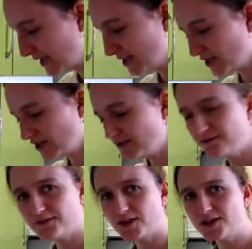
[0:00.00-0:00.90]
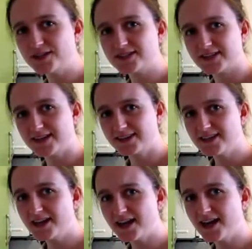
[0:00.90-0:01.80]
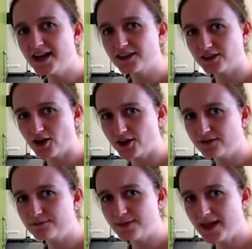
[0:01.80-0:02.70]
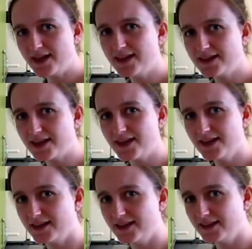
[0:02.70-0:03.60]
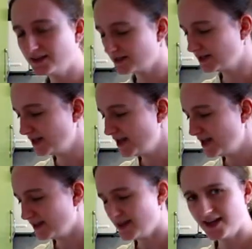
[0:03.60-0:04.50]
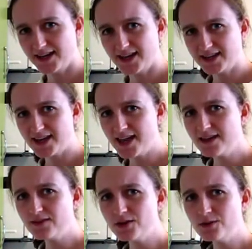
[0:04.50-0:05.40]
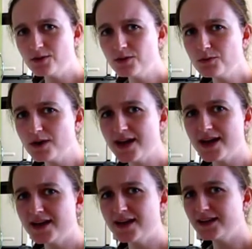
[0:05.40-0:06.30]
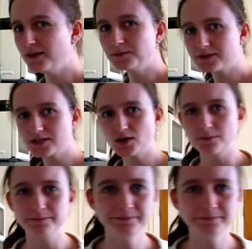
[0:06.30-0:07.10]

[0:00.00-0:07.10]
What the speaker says: You're the first thing that I thought of making, then I gave you away. Stop.